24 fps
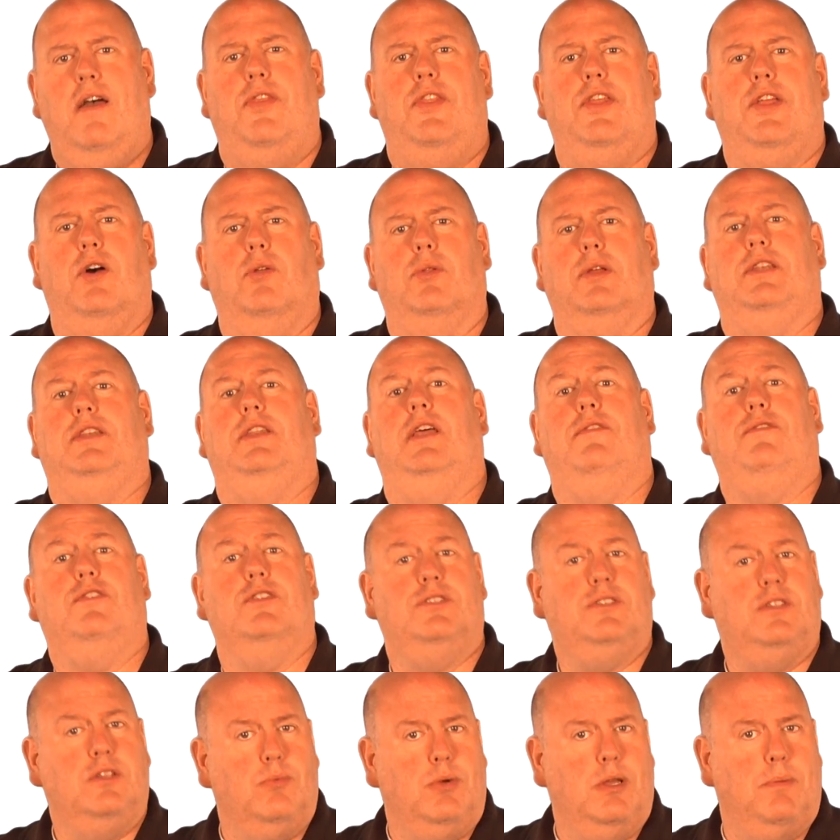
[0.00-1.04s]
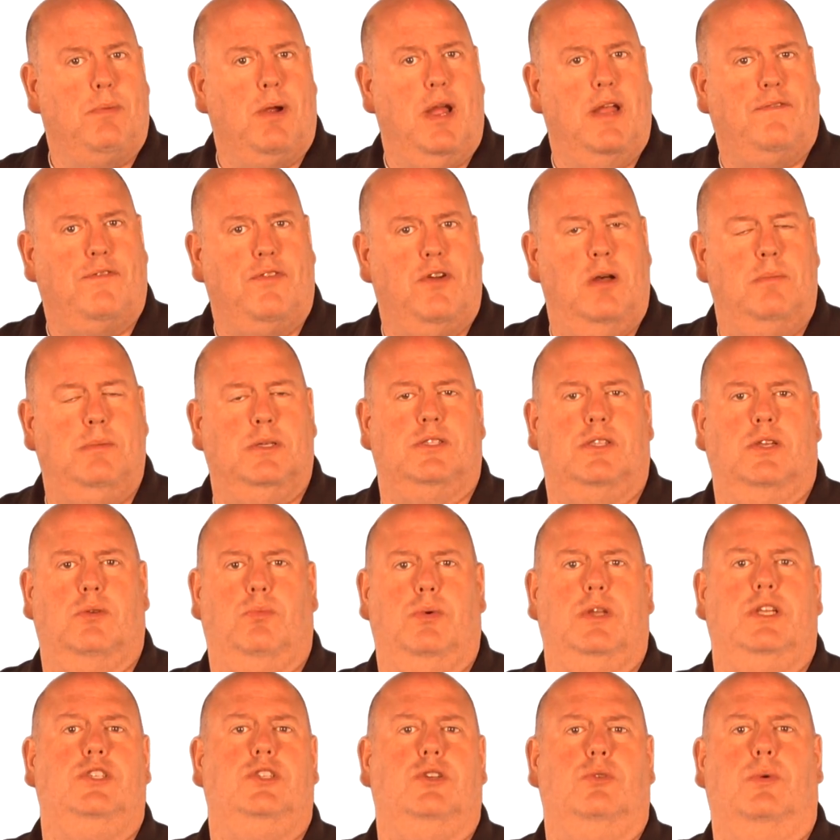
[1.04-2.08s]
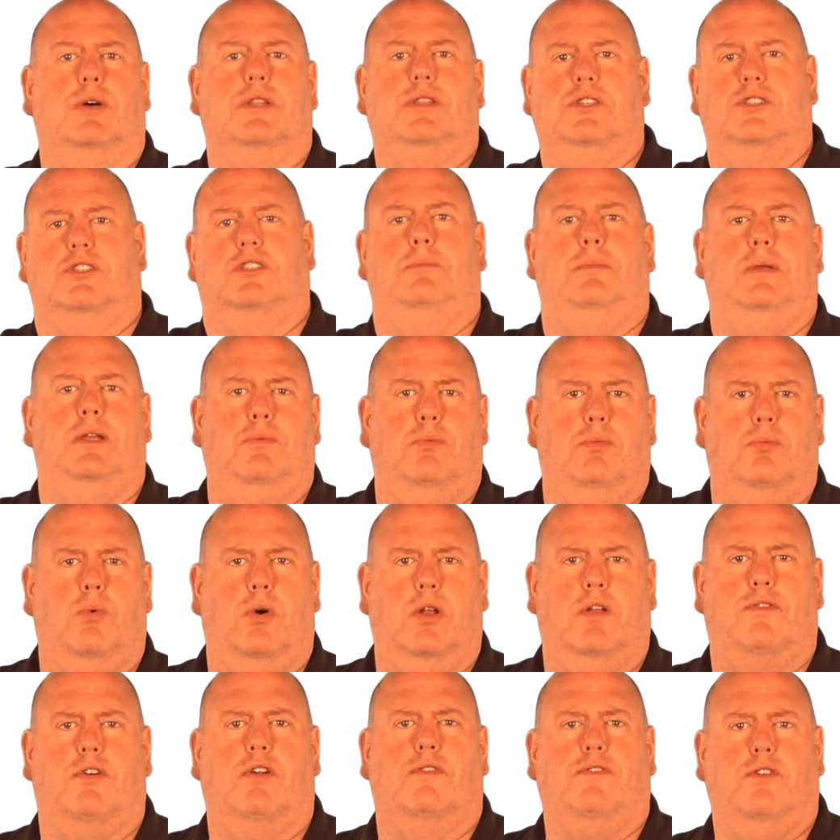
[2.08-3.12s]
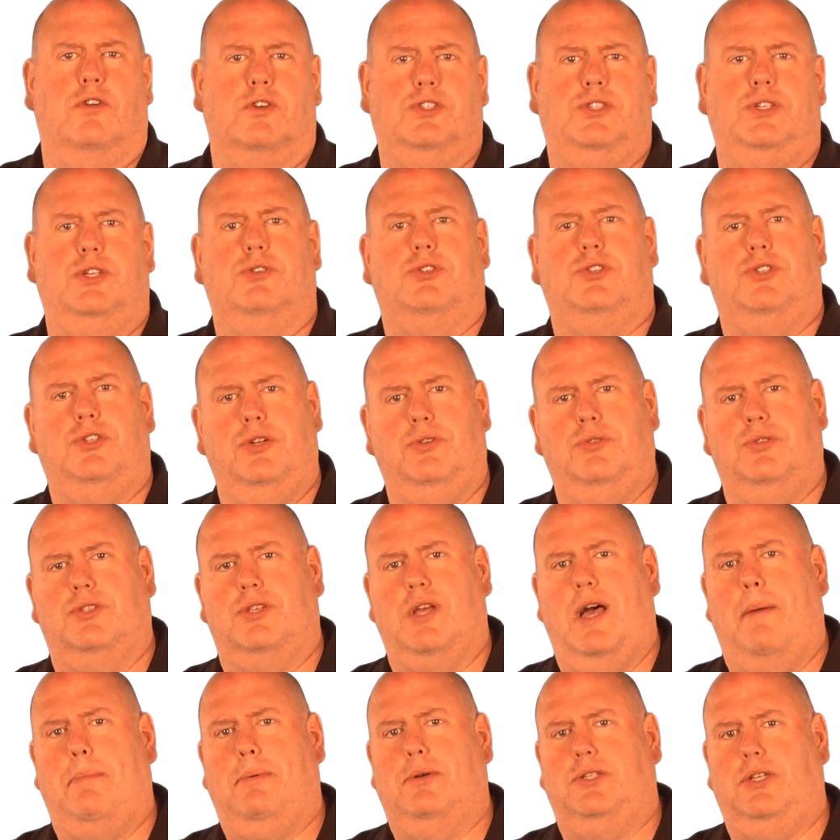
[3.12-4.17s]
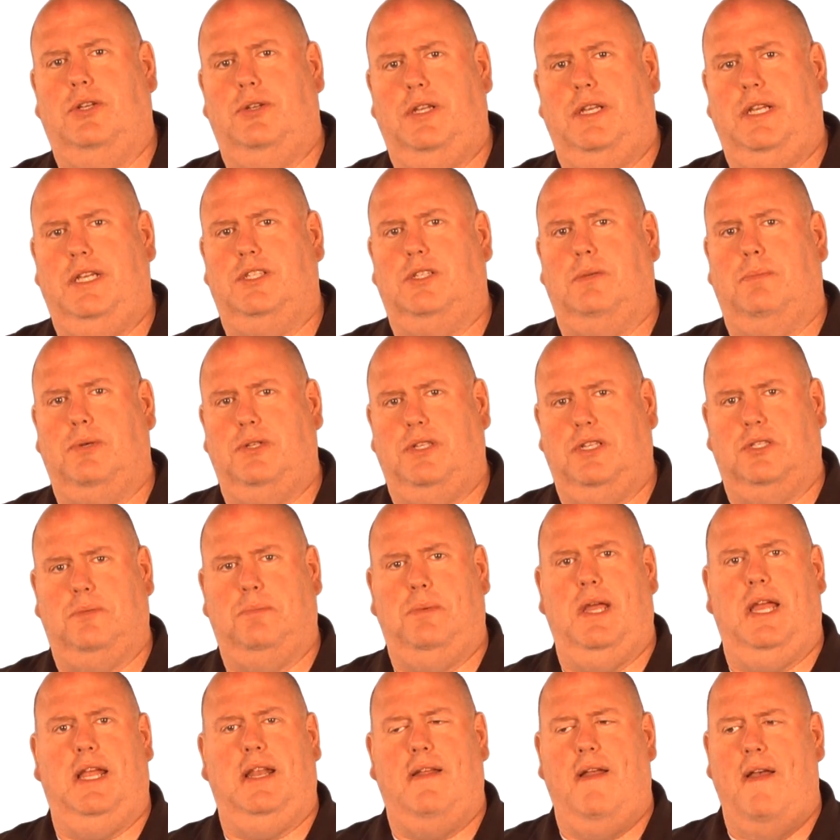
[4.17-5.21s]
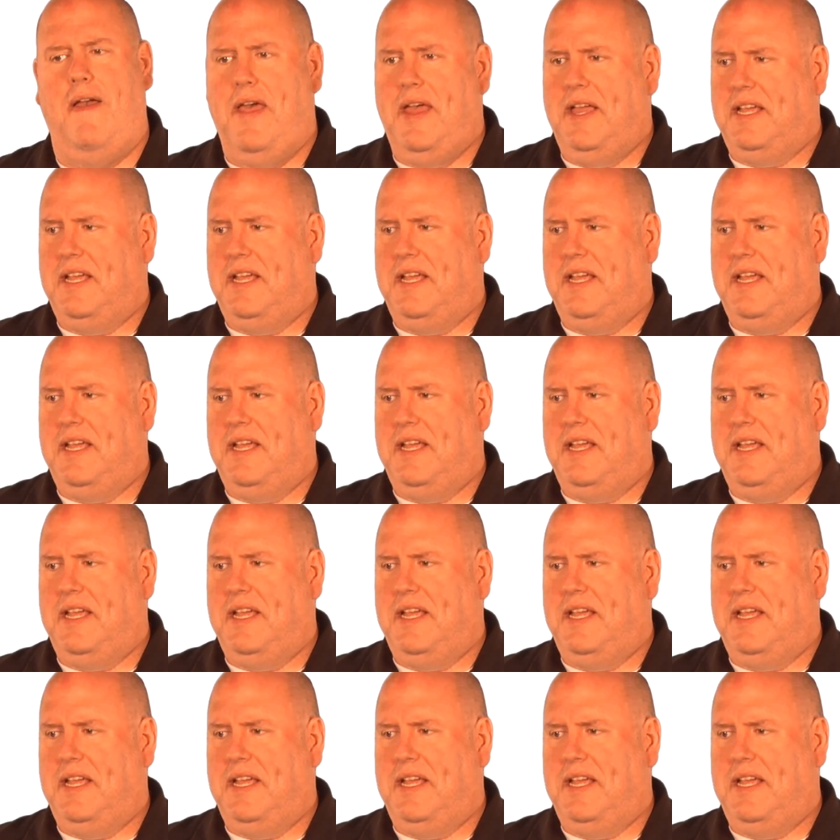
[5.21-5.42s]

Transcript: The only difference that we break from is that we do want this to be one of our first-year students' opportunities to participate.